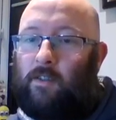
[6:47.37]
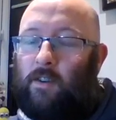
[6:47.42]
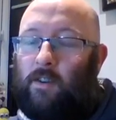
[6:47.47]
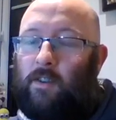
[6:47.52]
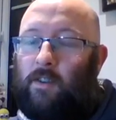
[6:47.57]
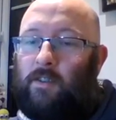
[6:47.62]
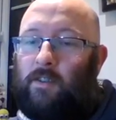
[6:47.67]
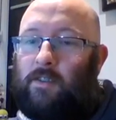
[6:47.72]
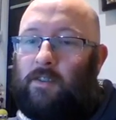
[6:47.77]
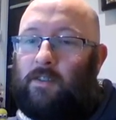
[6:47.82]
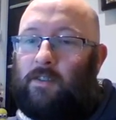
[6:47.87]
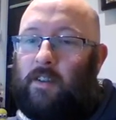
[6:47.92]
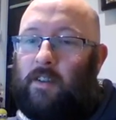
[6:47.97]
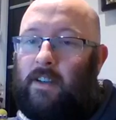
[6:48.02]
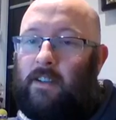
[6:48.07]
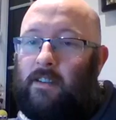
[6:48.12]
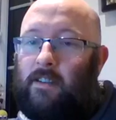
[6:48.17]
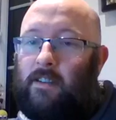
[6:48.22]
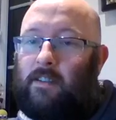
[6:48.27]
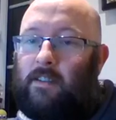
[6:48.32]
Dawn's
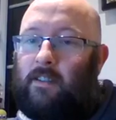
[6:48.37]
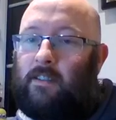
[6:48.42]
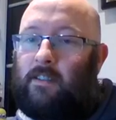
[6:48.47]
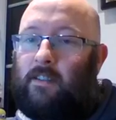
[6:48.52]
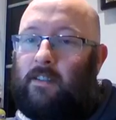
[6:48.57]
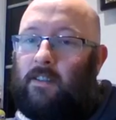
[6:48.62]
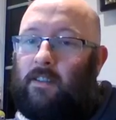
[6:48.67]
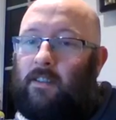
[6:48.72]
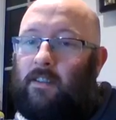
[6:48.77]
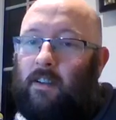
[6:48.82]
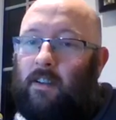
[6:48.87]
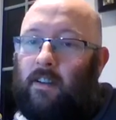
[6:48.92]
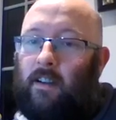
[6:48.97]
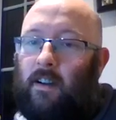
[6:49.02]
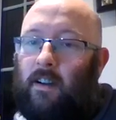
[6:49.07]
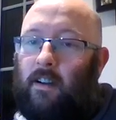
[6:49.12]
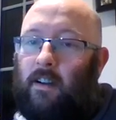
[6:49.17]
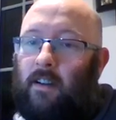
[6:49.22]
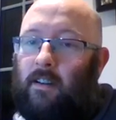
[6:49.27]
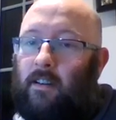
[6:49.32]
joined.
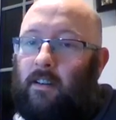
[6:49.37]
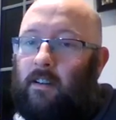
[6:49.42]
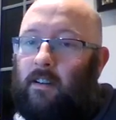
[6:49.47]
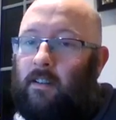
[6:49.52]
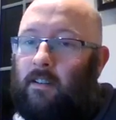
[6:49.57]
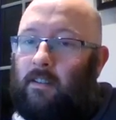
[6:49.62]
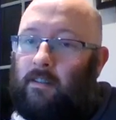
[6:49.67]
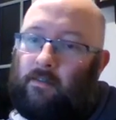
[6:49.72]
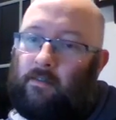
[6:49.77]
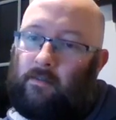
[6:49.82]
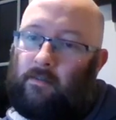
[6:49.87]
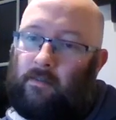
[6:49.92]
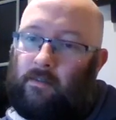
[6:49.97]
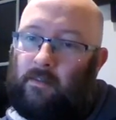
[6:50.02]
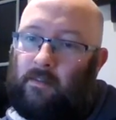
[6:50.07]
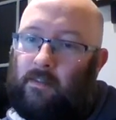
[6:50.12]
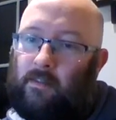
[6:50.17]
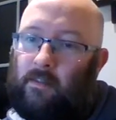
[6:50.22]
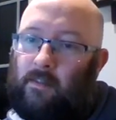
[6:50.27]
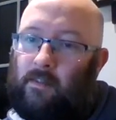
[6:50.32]
Dawn,
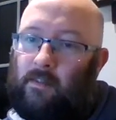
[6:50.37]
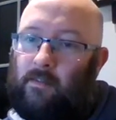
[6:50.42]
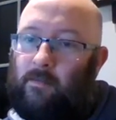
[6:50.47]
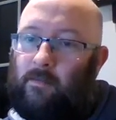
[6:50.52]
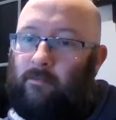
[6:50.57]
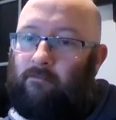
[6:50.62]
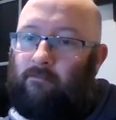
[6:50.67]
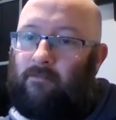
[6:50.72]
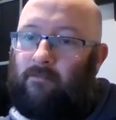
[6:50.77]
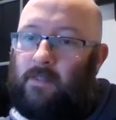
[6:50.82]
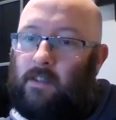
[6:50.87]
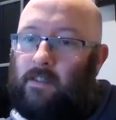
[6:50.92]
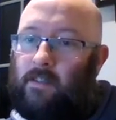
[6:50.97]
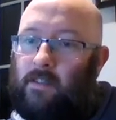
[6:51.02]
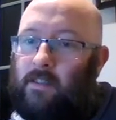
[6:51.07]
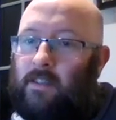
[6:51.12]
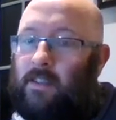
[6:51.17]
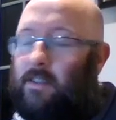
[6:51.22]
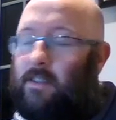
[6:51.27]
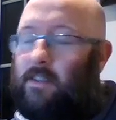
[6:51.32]

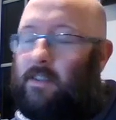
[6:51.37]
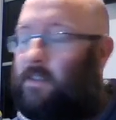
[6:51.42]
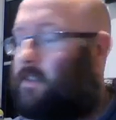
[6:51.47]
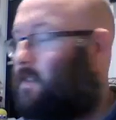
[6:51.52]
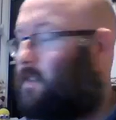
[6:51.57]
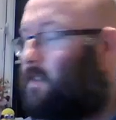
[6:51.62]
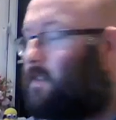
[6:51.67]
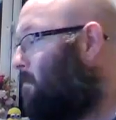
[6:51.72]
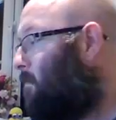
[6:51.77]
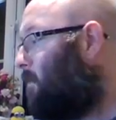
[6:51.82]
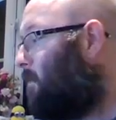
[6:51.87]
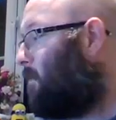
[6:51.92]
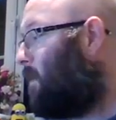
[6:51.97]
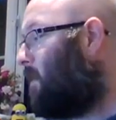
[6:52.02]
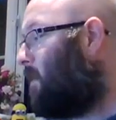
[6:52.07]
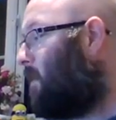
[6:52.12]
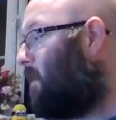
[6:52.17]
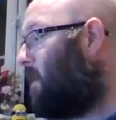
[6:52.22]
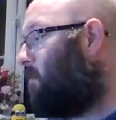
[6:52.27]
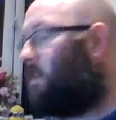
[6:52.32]
such a shame.
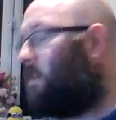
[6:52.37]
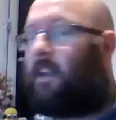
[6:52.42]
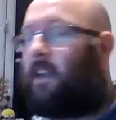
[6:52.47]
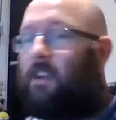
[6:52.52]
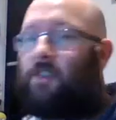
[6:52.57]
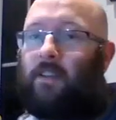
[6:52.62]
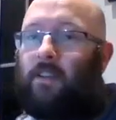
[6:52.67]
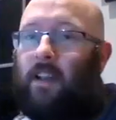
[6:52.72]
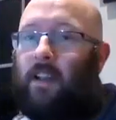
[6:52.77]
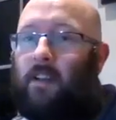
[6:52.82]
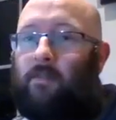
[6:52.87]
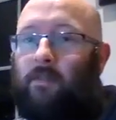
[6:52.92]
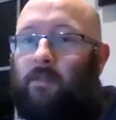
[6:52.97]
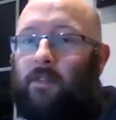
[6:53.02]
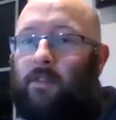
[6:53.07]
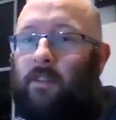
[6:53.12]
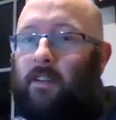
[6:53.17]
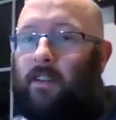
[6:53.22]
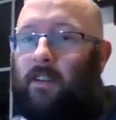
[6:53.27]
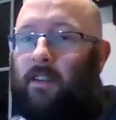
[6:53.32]
I really enjoyed that
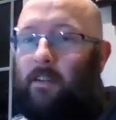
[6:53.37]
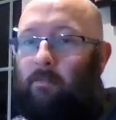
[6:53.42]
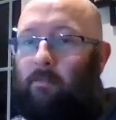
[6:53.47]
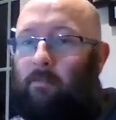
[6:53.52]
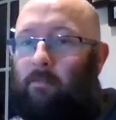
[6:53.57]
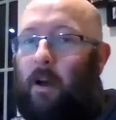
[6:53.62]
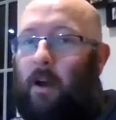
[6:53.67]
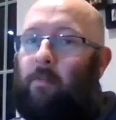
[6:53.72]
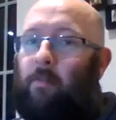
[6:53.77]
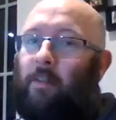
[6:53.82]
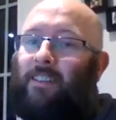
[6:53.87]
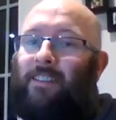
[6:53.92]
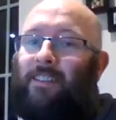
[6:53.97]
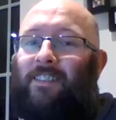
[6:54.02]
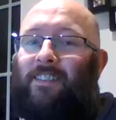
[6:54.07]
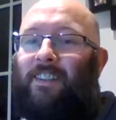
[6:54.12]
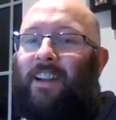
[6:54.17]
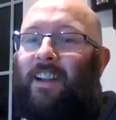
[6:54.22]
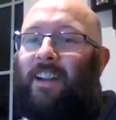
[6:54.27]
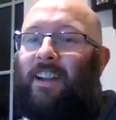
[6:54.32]
food at the pub. I
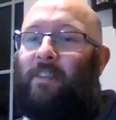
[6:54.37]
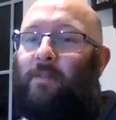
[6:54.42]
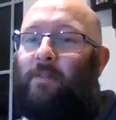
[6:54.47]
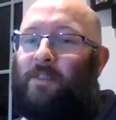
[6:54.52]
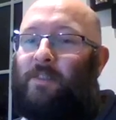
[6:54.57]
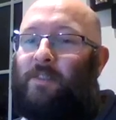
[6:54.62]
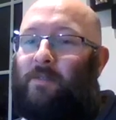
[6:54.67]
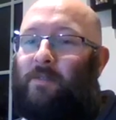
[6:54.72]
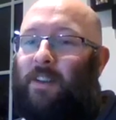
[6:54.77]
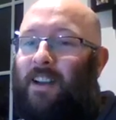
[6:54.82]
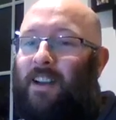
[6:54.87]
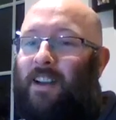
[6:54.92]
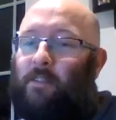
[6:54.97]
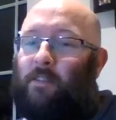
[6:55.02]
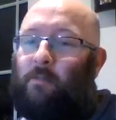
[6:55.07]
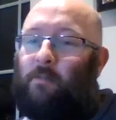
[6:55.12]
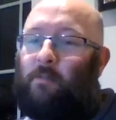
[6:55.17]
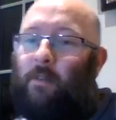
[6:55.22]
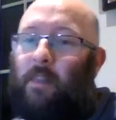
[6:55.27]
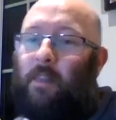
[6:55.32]
really wish we could have some
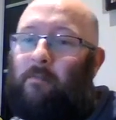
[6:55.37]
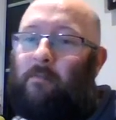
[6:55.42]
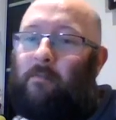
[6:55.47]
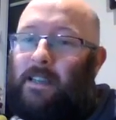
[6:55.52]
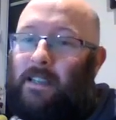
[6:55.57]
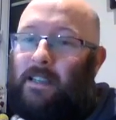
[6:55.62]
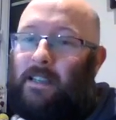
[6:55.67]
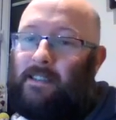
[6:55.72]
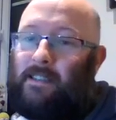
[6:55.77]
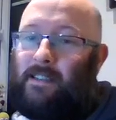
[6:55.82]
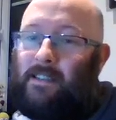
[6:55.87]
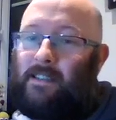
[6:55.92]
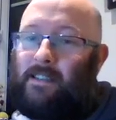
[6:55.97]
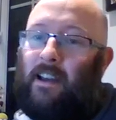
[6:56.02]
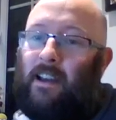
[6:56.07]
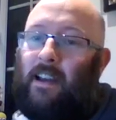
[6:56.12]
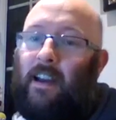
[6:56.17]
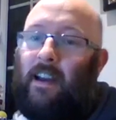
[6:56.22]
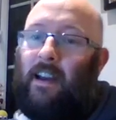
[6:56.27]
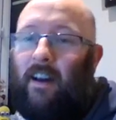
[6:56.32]
more of them pizzas.
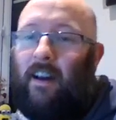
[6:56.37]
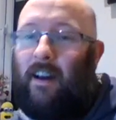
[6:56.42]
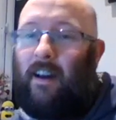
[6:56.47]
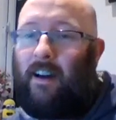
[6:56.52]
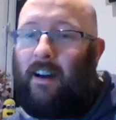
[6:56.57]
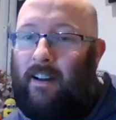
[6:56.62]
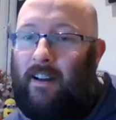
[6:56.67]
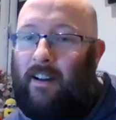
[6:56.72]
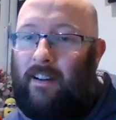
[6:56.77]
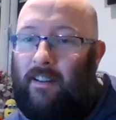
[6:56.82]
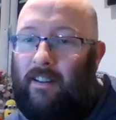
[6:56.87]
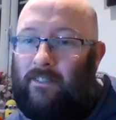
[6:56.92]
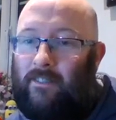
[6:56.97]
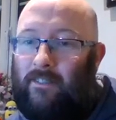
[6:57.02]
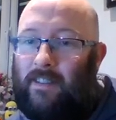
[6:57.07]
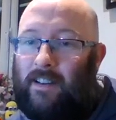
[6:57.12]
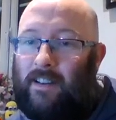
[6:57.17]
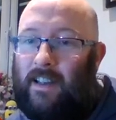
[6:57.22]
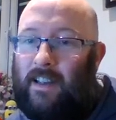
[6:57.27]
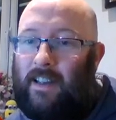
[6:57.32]

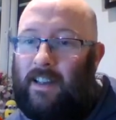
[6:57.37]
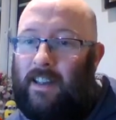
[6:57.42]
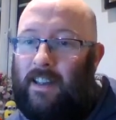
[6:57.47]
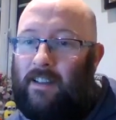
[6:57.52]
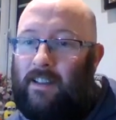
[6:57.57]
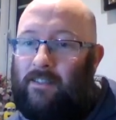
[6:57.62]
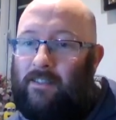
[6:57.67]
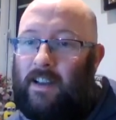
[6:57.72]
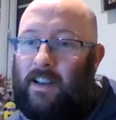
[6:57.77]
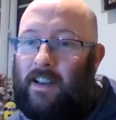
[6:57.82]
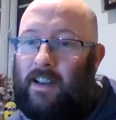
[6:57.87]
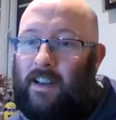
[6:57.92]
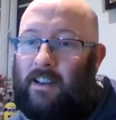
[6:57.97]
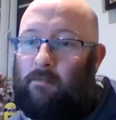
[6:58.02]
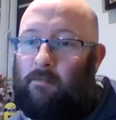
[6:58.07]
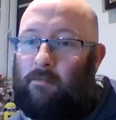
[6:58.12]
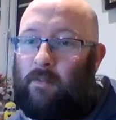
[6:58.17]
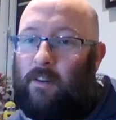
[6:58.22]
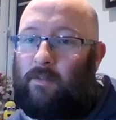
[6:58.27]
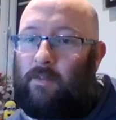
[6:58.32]
Lee, invading
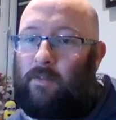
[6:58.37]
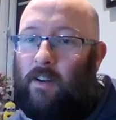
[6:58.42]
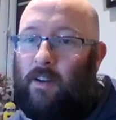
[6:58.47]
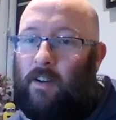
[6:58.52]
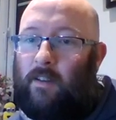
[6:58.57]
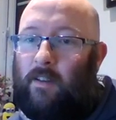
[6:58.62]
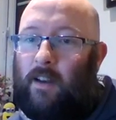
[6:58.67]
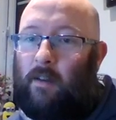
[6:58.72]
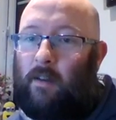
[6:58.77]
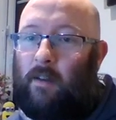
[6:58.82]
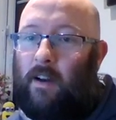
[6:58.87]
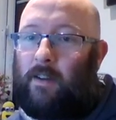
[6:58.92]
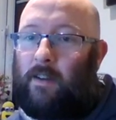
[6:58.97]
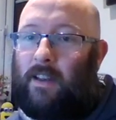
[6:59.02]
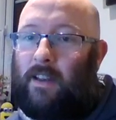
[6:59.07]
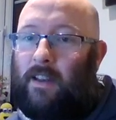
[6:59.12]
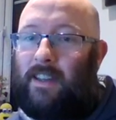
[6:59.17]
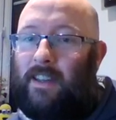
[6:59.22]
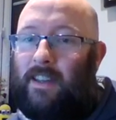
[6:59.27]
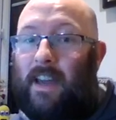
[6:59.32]
my phone now, are we?
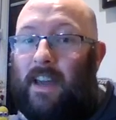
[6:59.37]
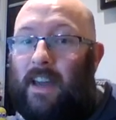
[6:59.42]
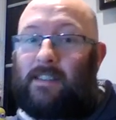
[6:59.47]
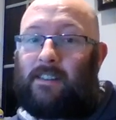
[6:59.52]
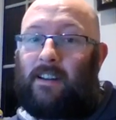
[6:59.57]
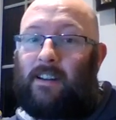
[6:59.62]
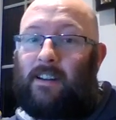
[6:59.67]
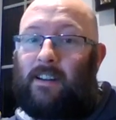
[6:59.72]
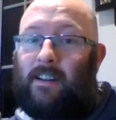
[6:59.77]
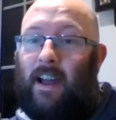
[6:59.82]
Yes, I